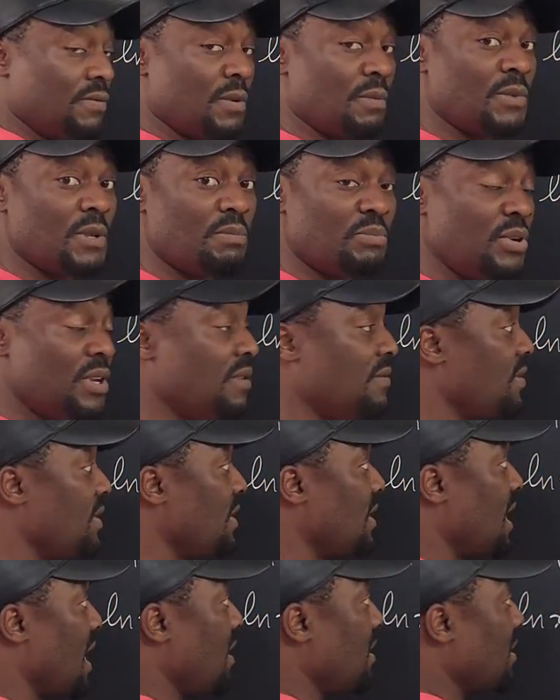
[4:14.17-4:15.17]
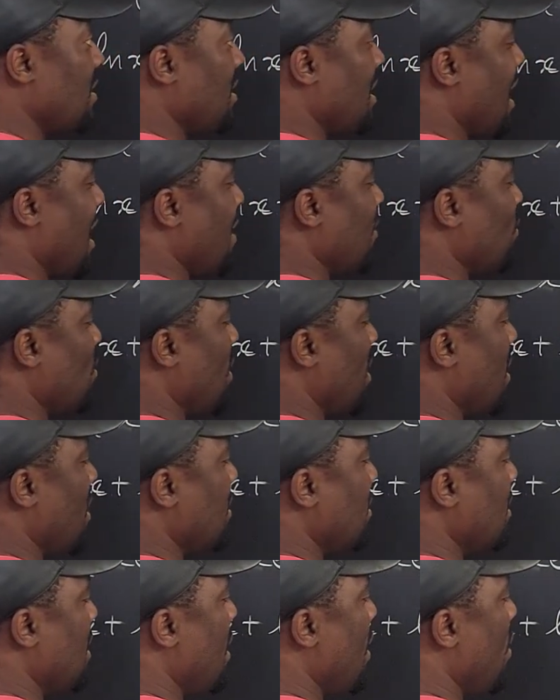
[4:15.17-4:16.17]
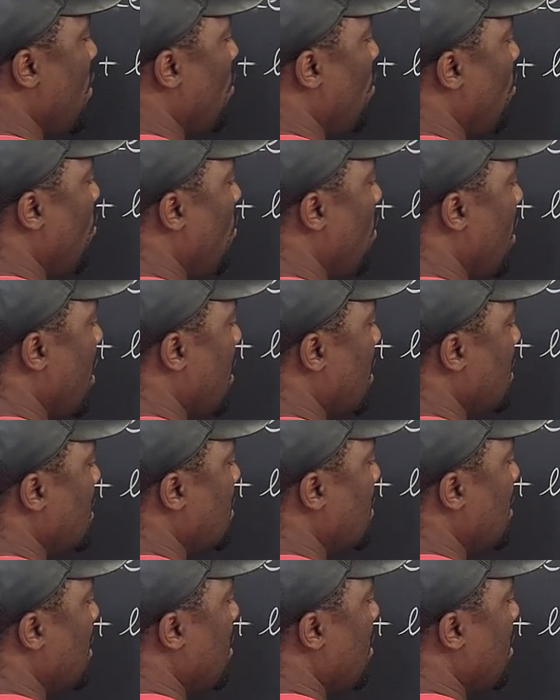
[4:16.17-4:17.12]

from the previous exercise was 1